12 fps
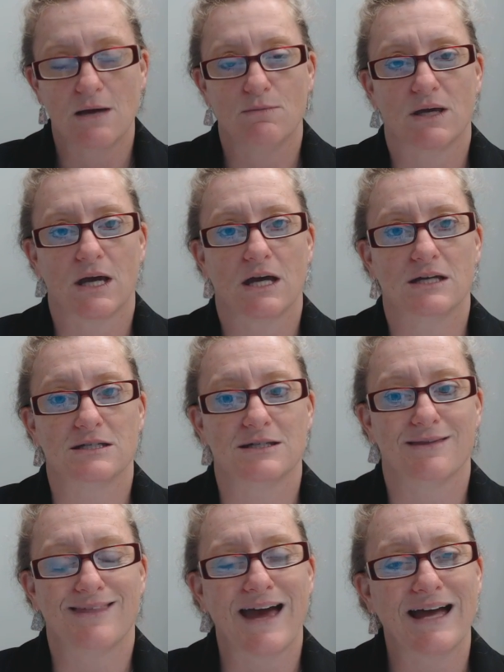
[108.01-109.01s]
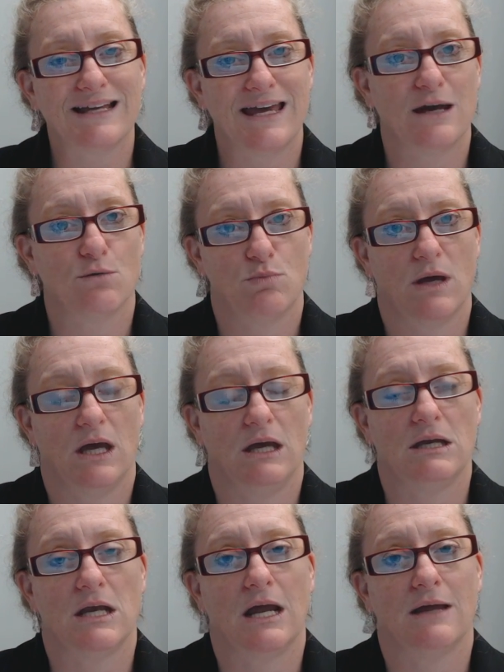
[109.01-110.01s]
because that
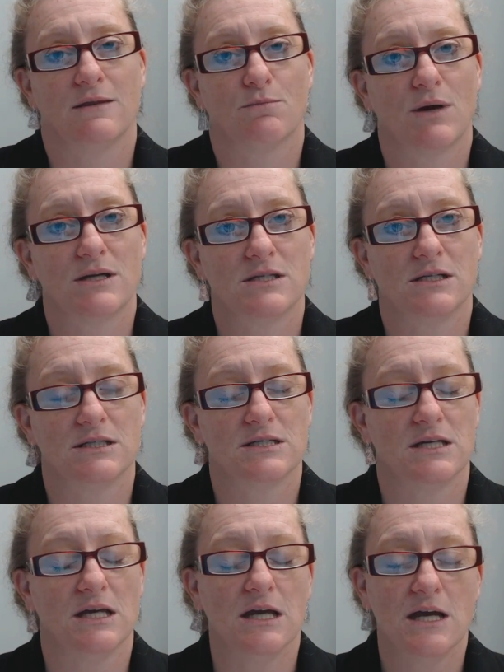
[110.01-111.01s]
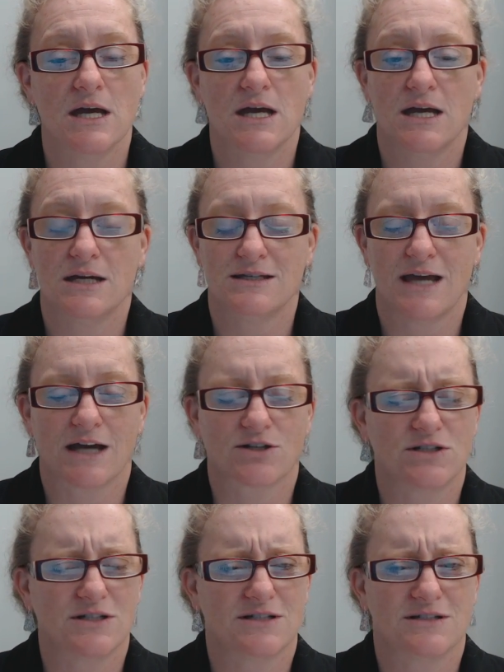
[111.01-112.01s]
campaign and the presidency is
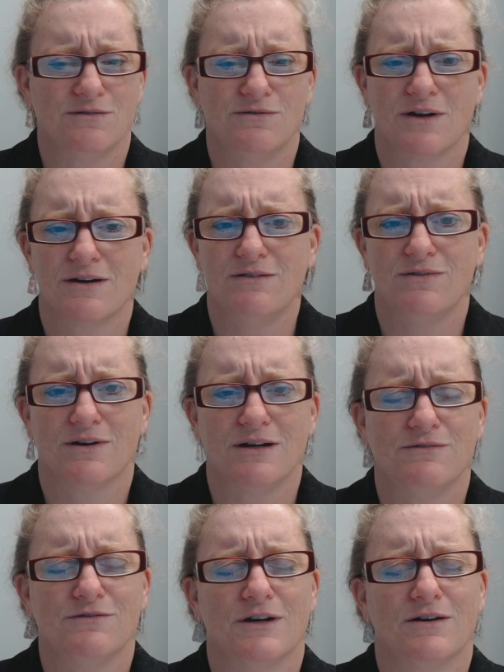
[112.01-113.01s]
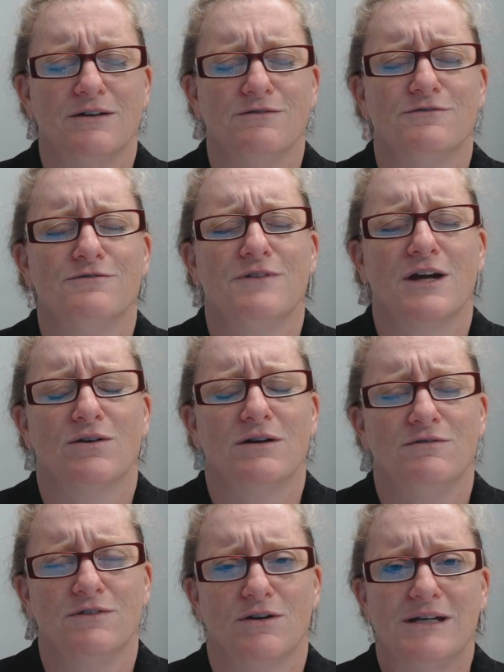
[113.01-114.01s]
actually just a very, very, very,
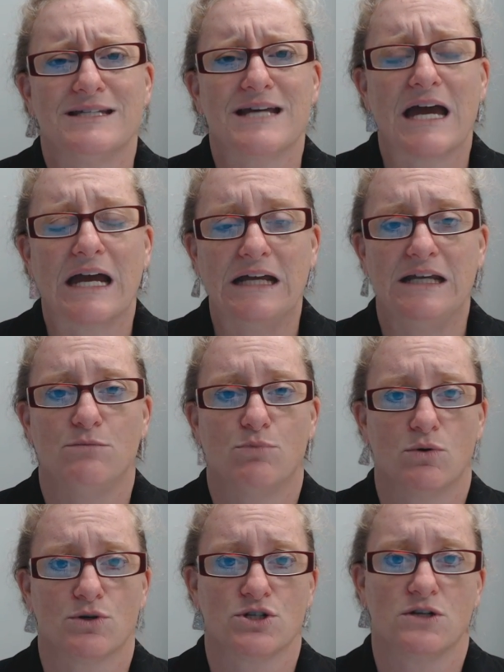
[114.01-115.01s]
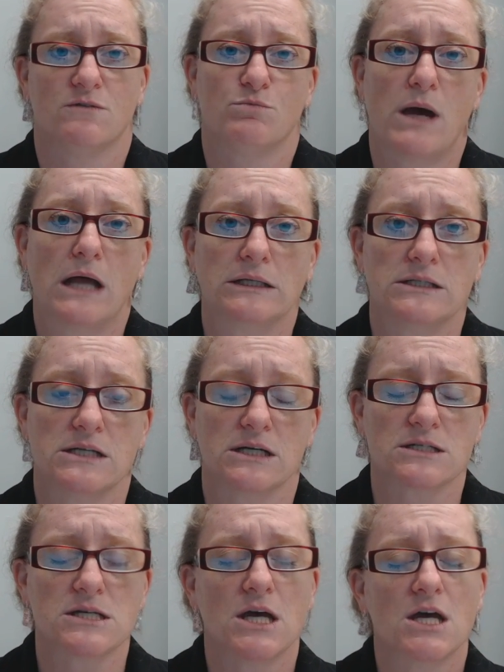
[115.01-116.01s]
very, very tiny portion of
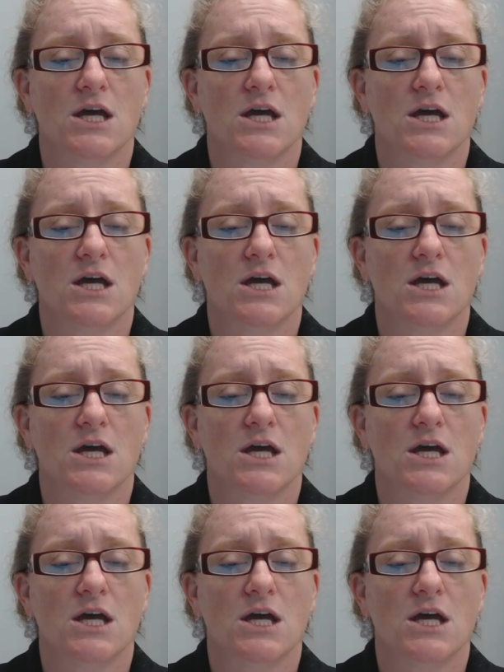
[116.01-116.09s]
politics.